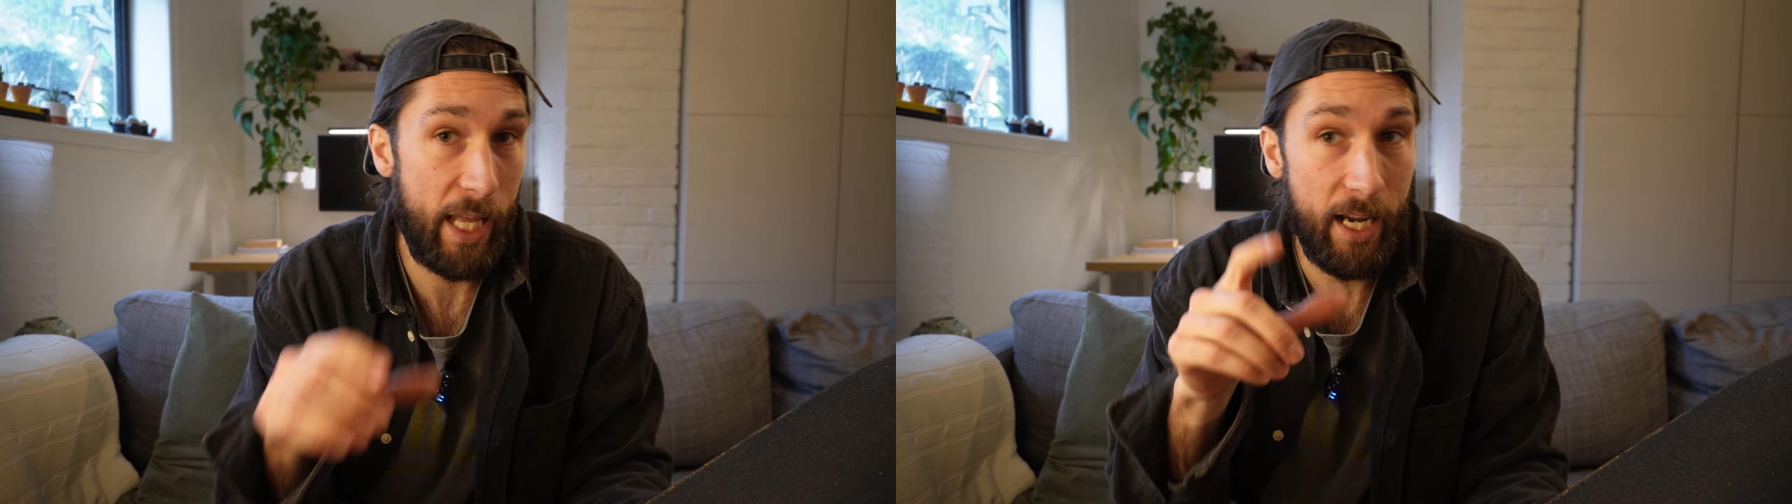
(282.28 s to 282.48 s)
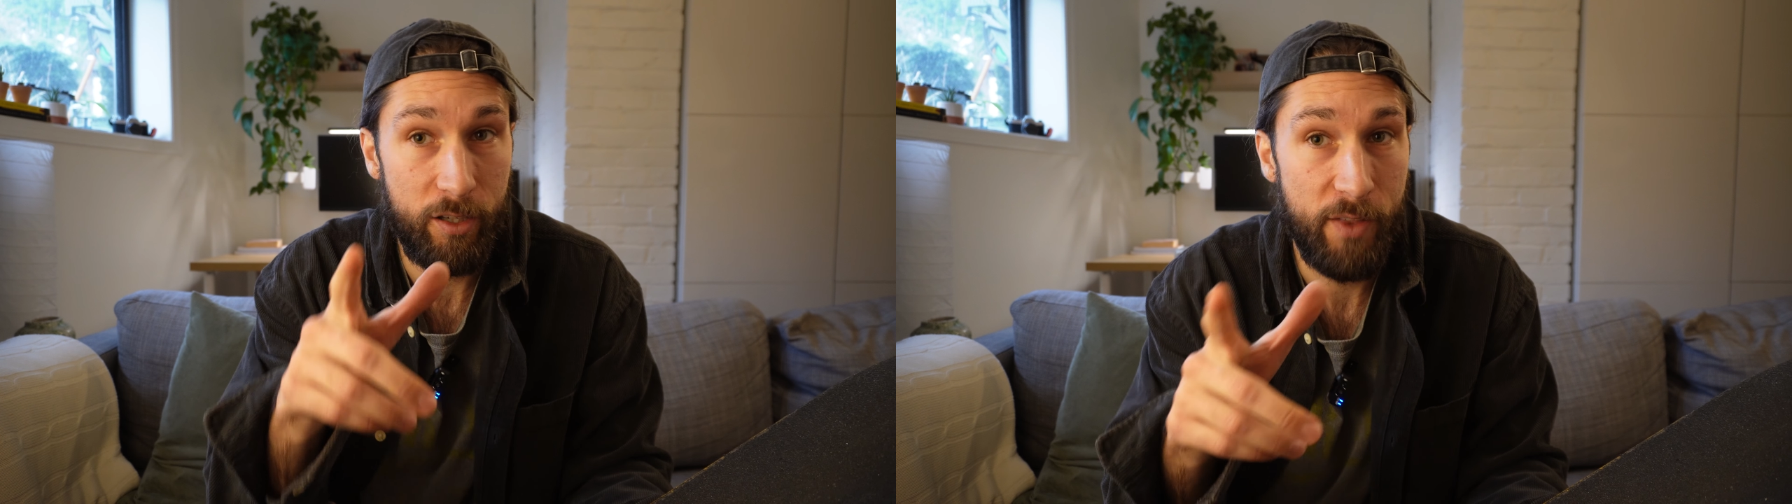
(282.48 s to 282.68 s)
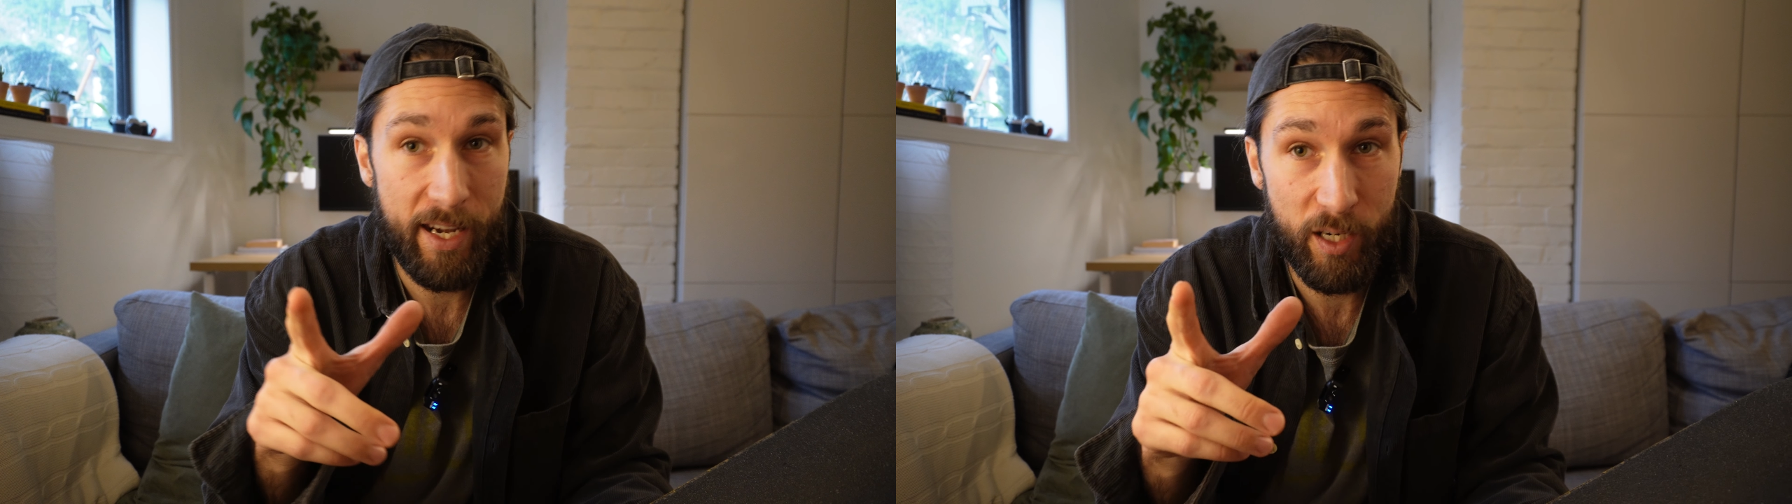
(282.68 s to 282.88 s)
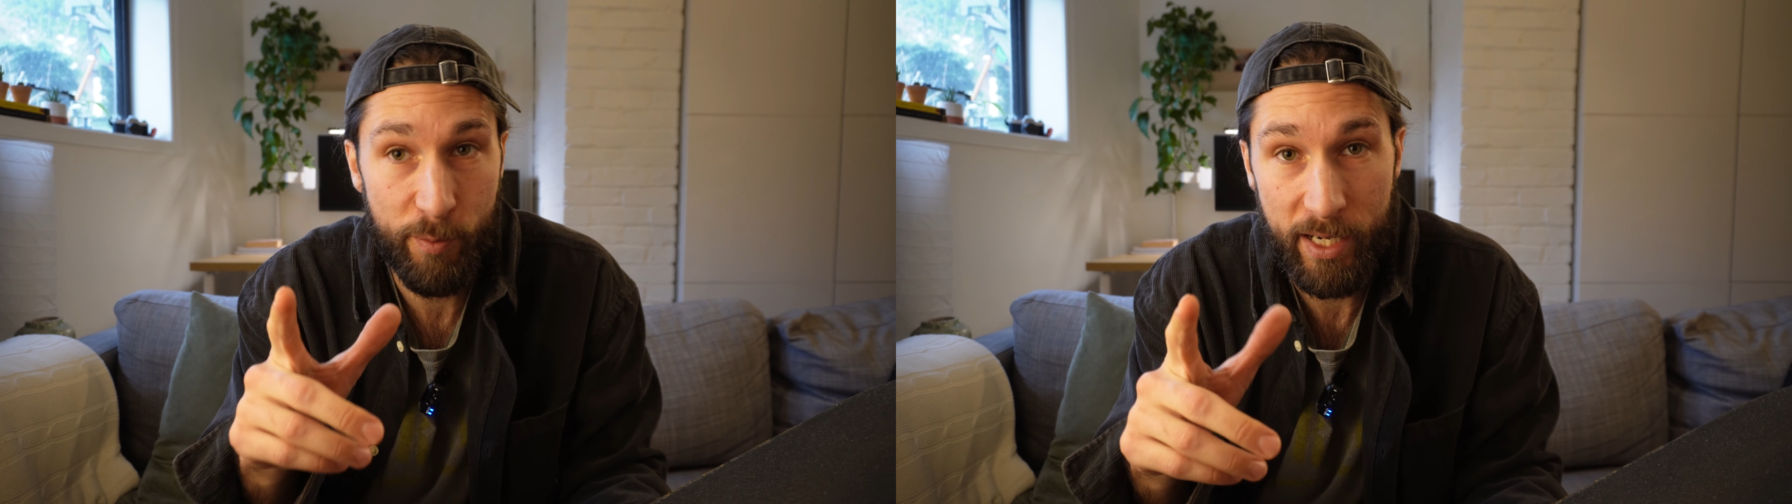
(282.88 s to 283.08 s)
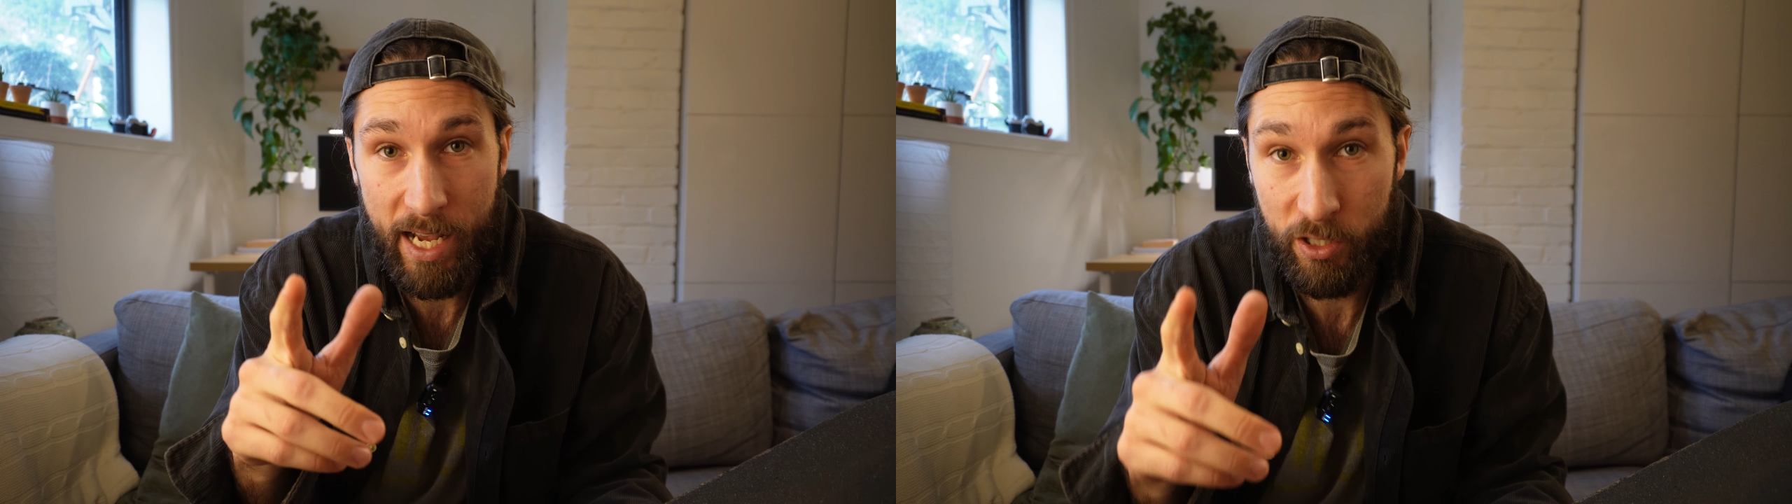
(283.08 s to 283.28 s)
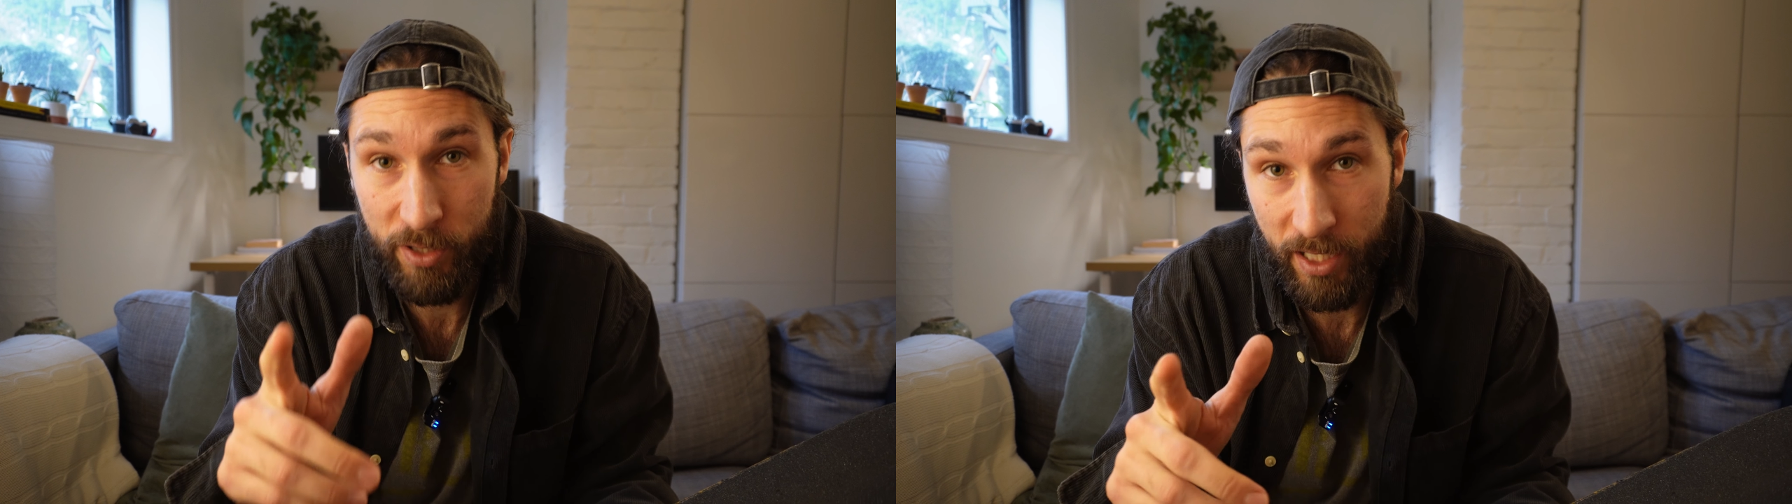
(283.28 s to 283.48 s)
get into that in a bit actually,